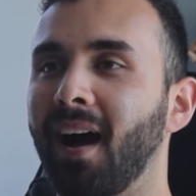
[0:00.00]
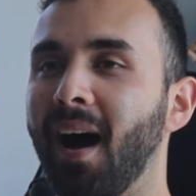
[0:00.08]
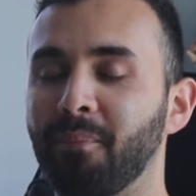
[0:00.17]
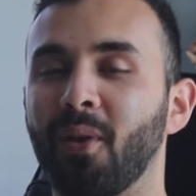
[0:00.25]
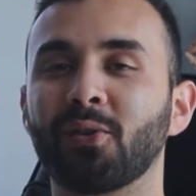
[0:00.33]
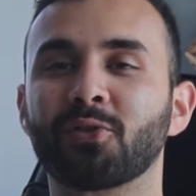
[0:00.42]

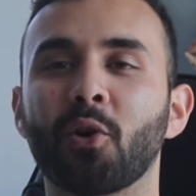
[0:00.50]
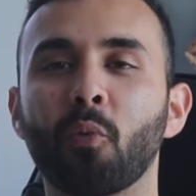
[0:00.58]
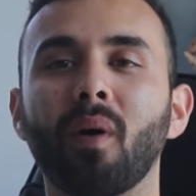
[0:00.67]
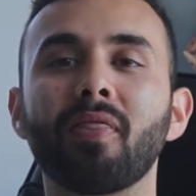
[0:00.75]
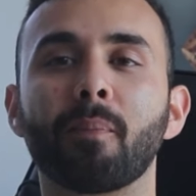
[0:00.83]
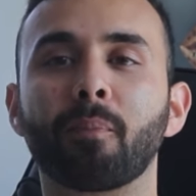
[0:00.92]
I'm not sure
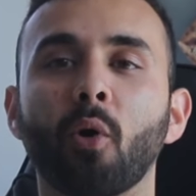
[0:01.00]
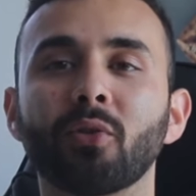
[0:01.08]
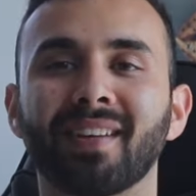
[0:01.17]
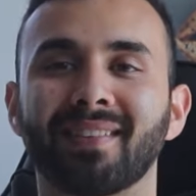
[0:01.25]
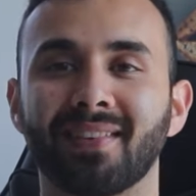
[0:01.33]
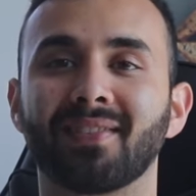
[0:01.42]
what the
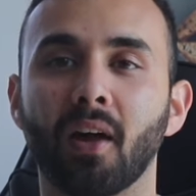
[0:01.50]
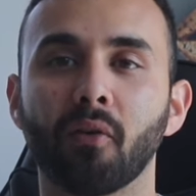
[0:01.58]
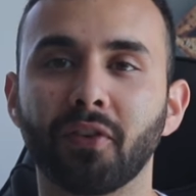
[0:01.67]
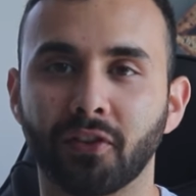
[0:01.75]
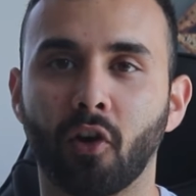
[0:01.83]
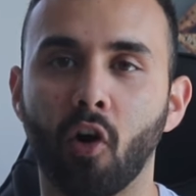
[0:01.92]
process
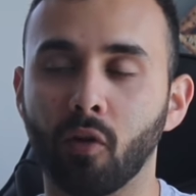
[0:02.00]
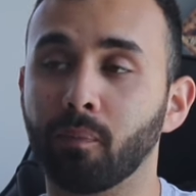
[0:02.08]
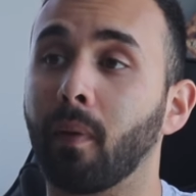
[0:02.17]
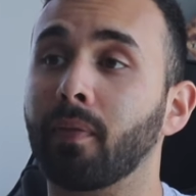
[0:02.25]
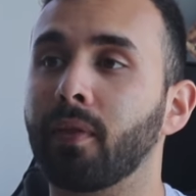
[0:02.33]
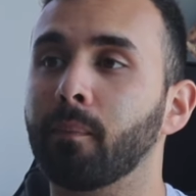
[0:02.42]
itself is
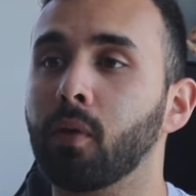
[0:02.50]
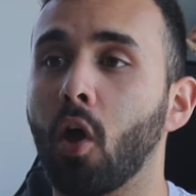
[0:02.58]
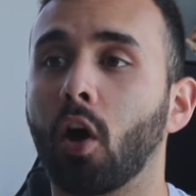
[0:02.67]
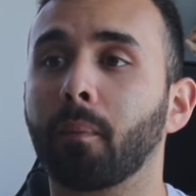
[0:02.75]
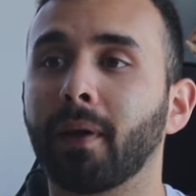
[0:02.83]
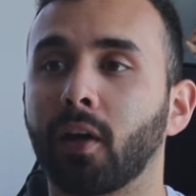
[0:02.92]
called, but the
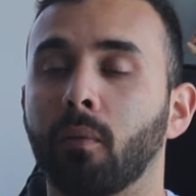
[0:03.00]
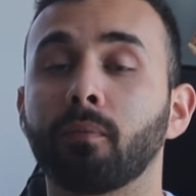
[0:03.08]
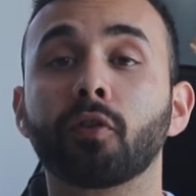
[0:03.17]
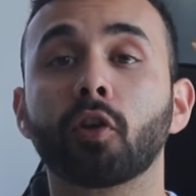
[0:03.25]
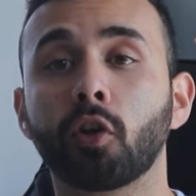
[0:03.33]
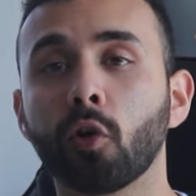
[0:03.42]
blog
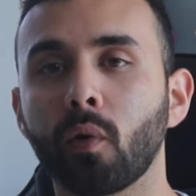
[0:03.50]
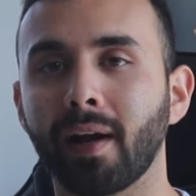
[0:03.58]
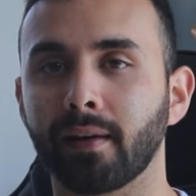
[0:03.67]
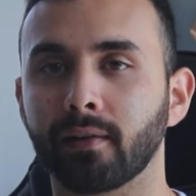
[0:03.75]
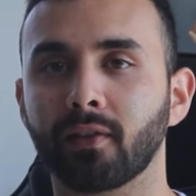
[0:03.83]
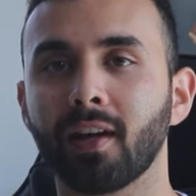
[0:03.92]
becomes
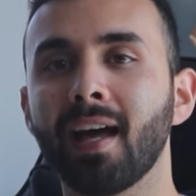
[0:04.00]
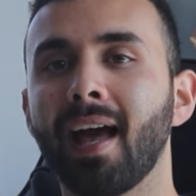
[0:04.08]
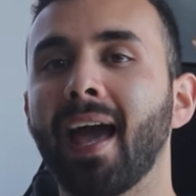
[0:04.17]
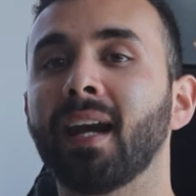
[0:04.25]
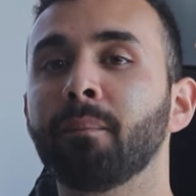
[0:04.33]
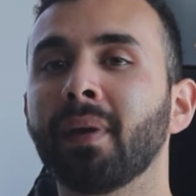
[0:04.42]
curated
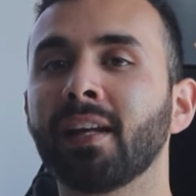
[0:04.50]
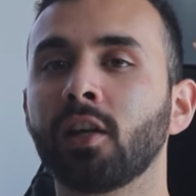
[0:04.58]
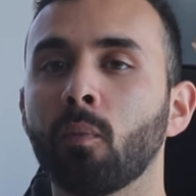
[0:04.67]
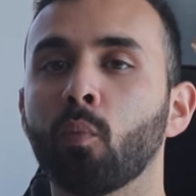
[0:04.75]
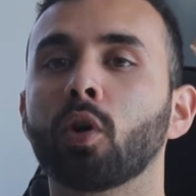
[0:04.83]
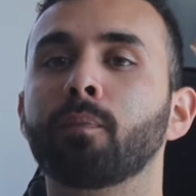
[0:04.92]
and
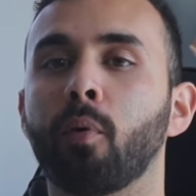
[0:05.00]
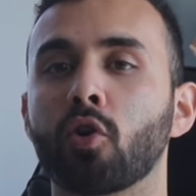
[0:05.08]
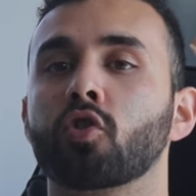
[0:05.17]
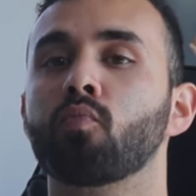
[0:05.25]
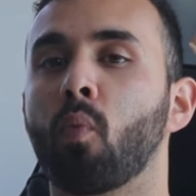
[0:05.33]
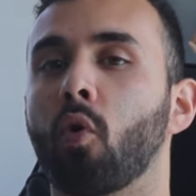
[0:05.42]
Medium would
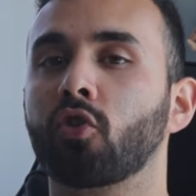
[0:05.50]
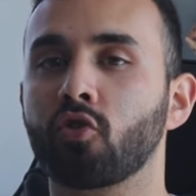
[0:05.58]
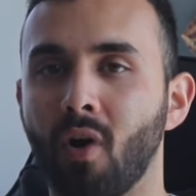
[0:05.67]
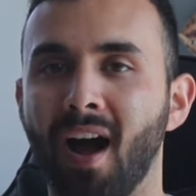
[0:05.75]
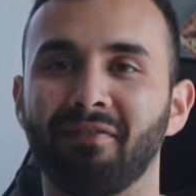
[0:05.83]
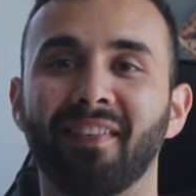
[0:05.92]
push more
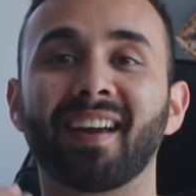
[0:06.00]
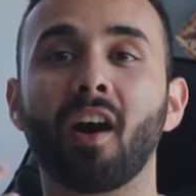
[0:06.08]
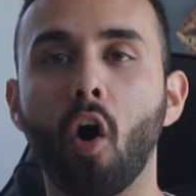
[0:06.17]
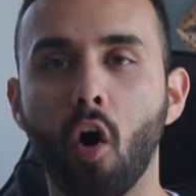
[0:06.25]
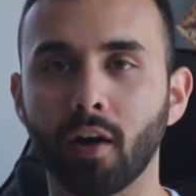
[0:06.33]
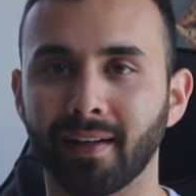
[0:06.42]
traffic
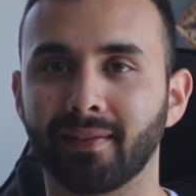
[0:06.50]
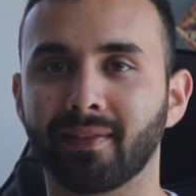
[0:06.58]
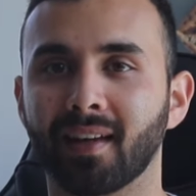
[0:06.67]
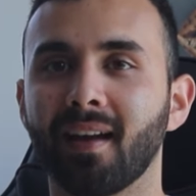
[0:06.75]
on it.